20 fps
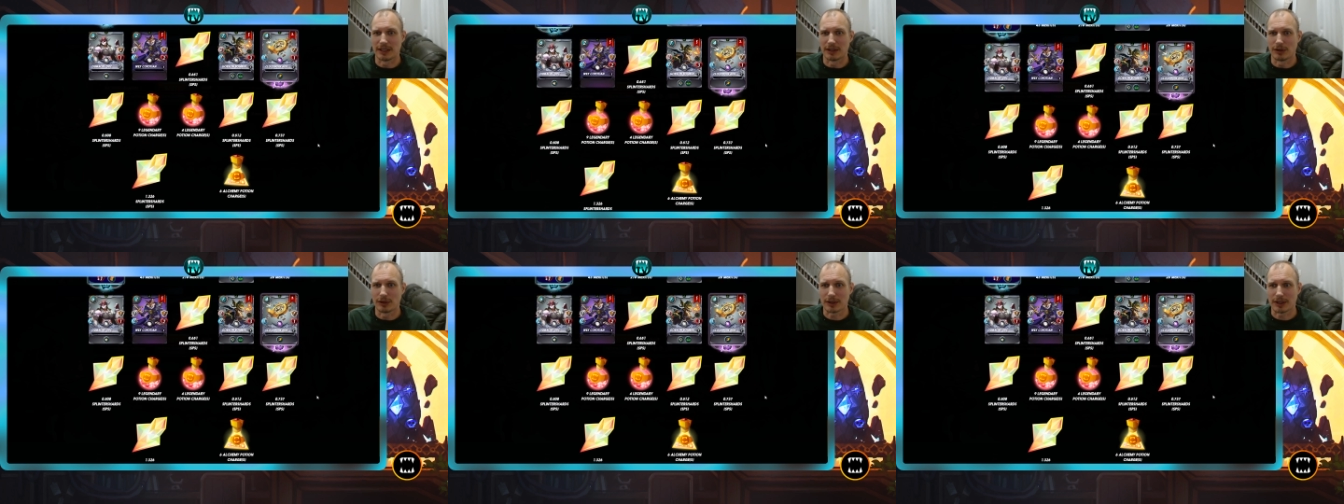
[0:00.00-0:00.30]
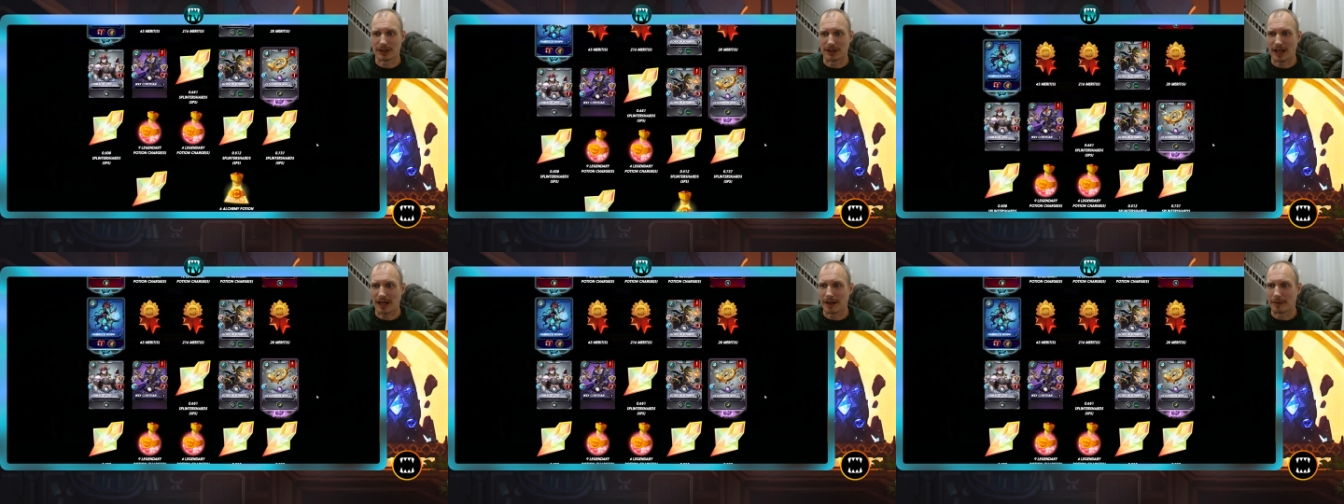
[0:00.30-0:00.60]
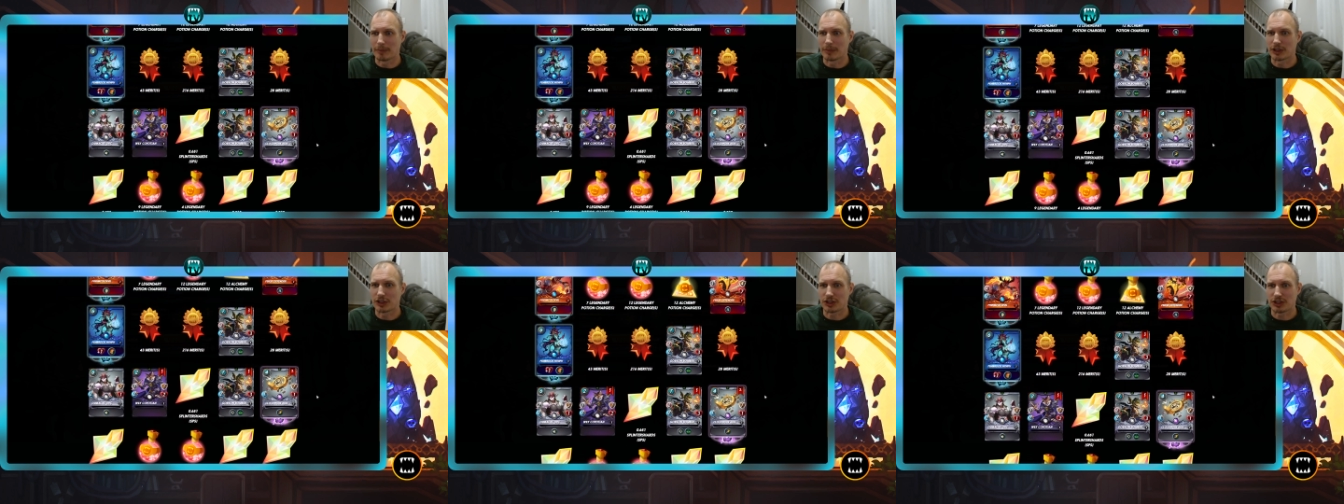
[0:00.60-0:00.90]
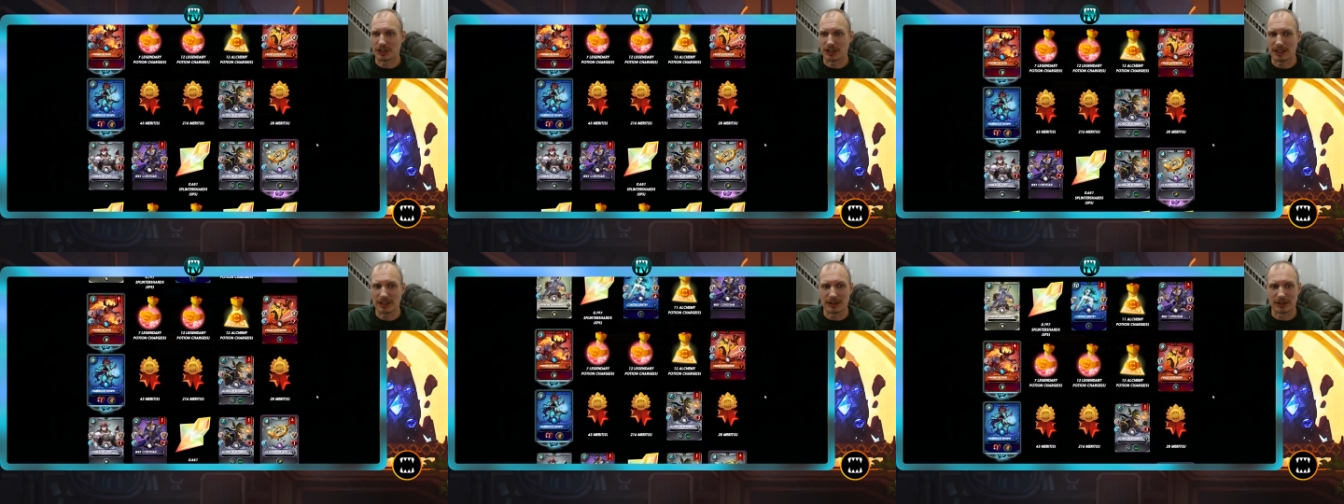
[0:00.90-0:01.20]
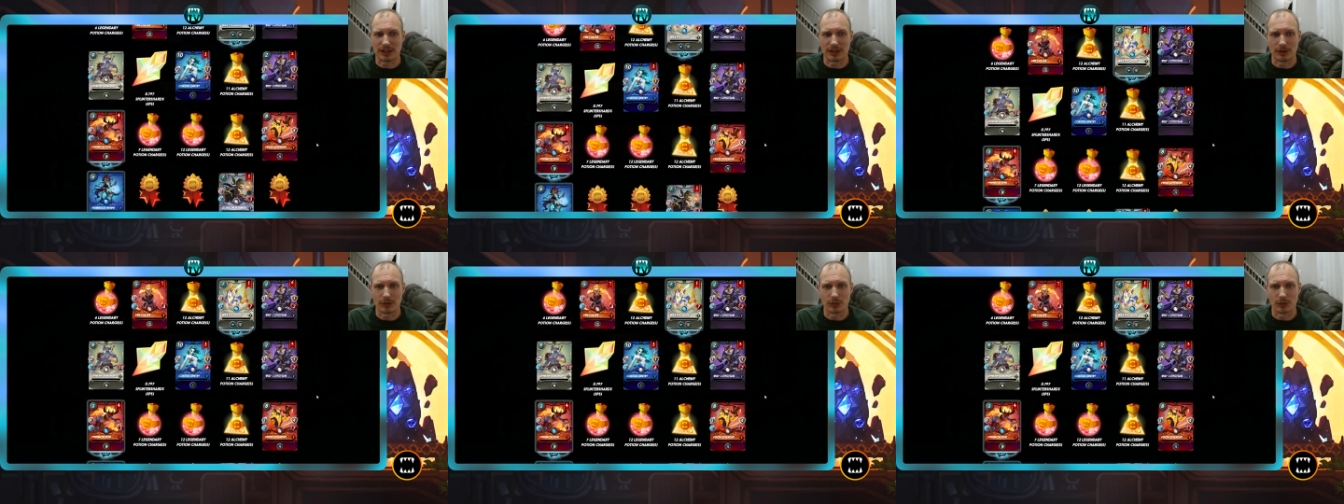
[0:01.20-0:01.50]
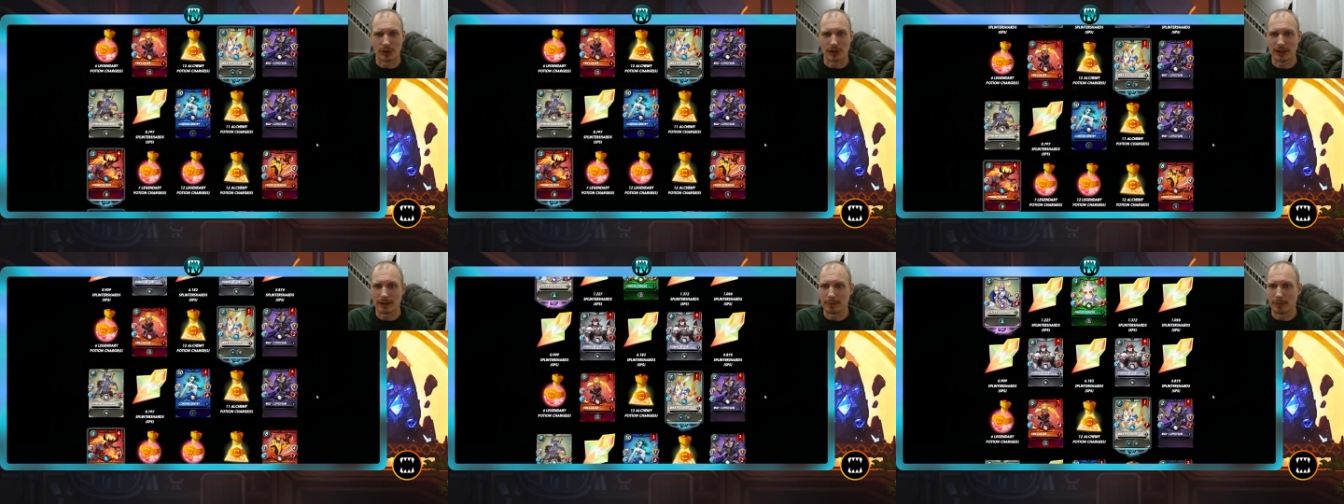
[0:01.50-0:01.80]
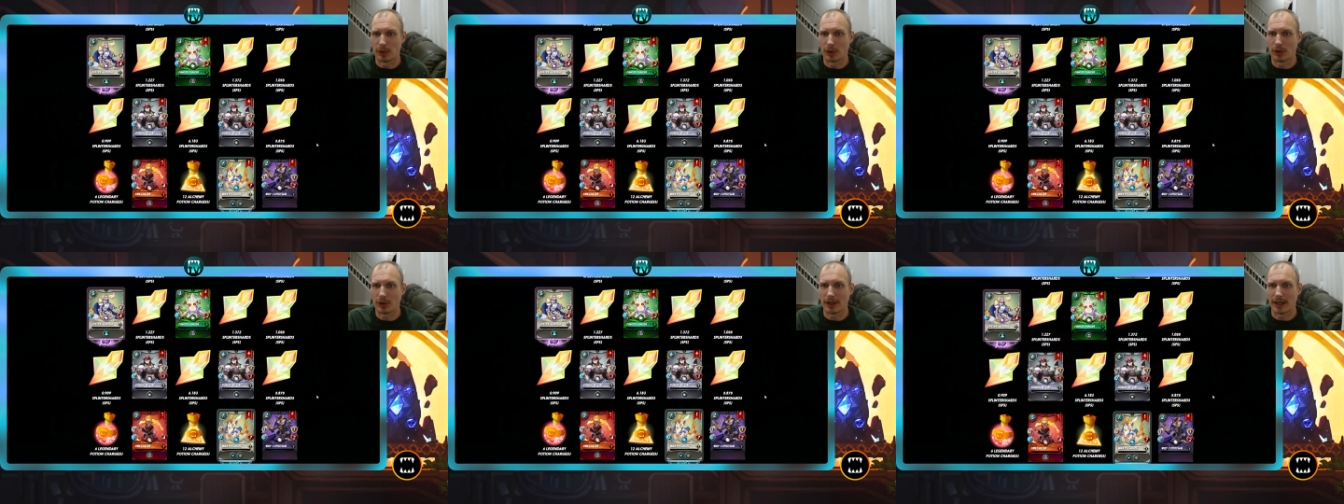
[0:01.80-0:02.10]
And look at that, machine didn't really
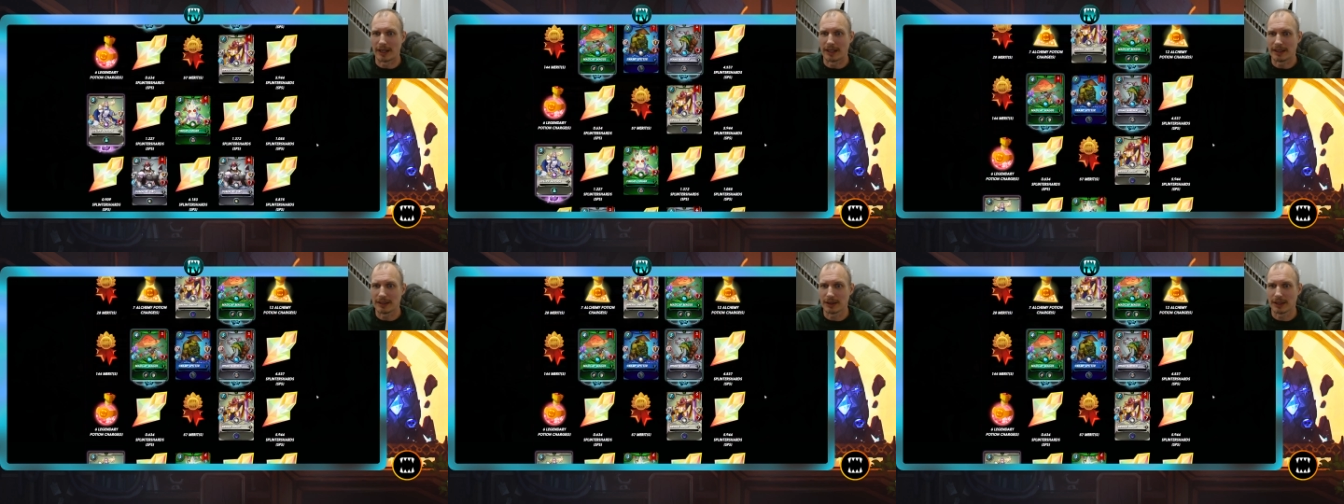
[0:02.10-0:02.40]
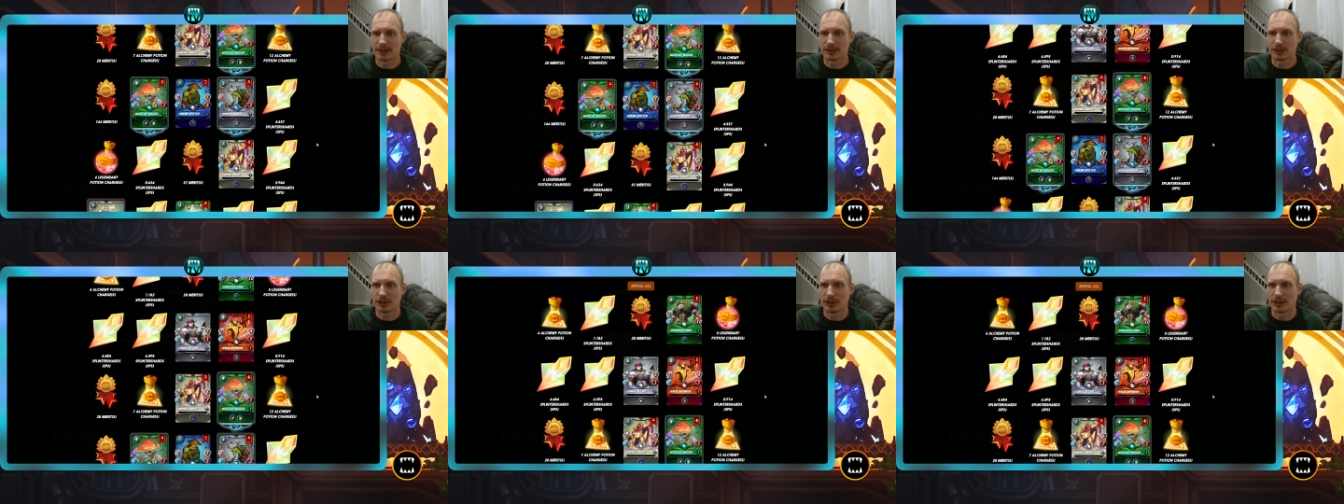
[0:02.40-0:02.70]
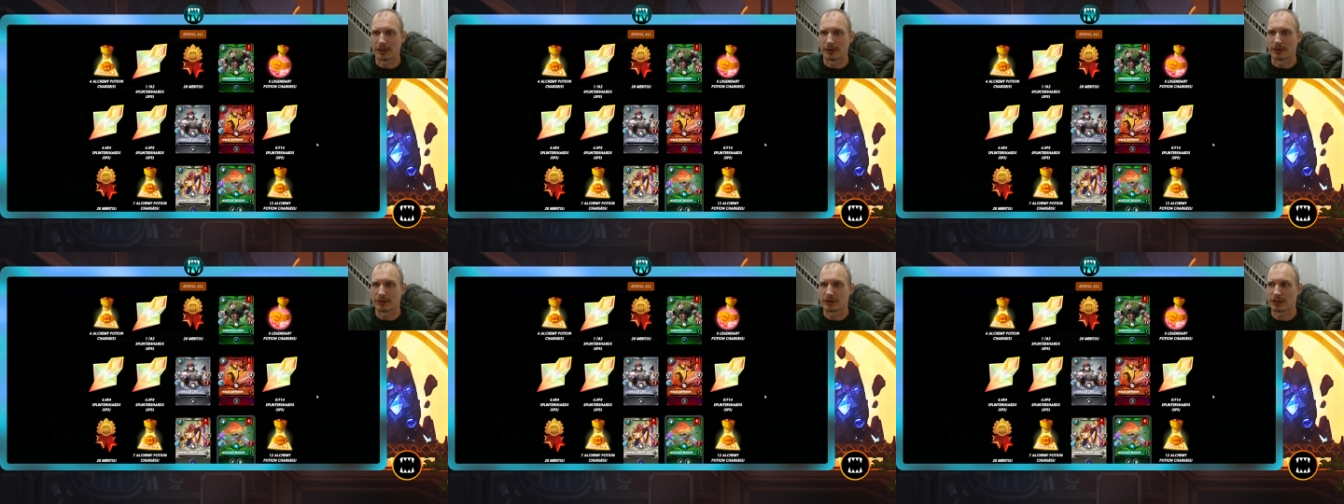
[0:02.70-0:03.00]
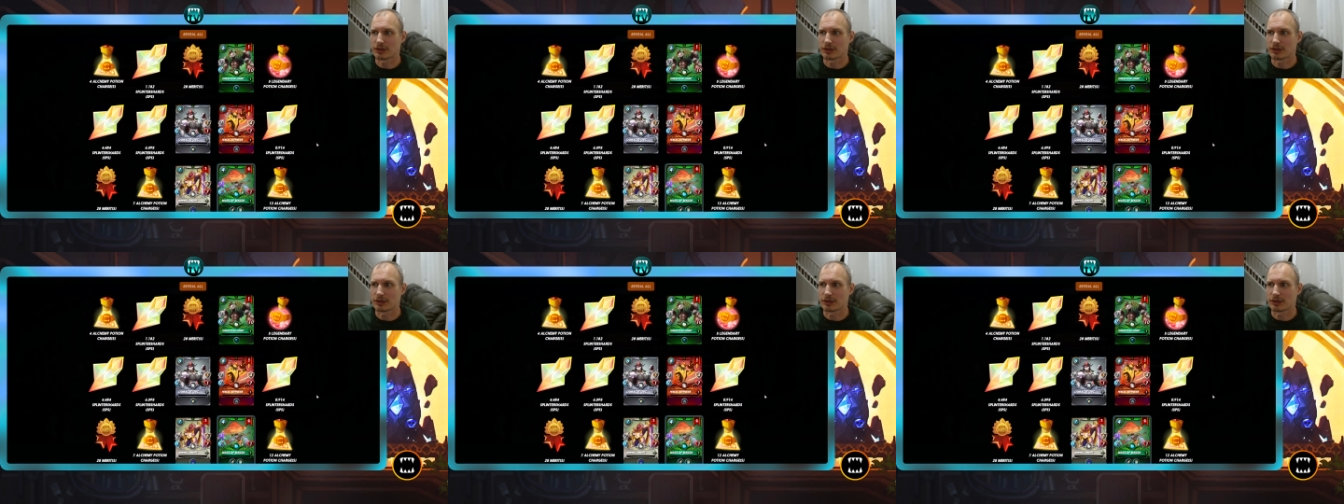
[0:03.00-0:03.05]
pull any legendaries.